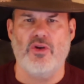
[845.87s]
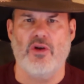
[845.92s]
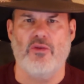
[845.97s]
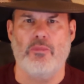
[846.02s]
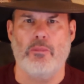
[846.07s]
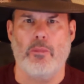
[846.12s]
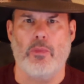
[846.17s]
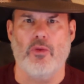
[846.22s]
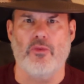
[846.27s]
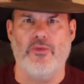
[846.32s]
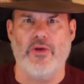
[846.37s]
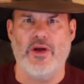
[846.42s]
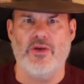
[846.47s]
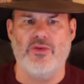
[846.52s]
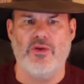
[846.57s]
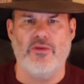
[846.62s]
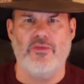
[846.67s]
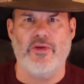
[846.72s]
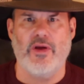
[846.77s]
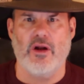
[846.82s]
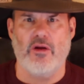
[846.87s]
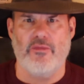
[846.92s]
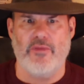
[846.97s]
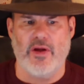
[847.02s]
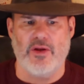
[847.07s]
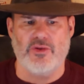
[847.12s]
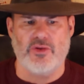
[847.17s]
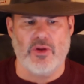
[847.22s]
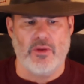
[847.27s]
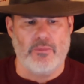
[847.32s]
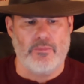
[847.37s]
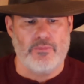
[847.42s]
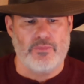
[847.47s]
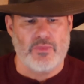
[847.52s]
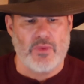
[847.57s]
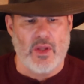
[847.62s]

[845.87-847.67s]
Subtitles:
of pervasive intervention.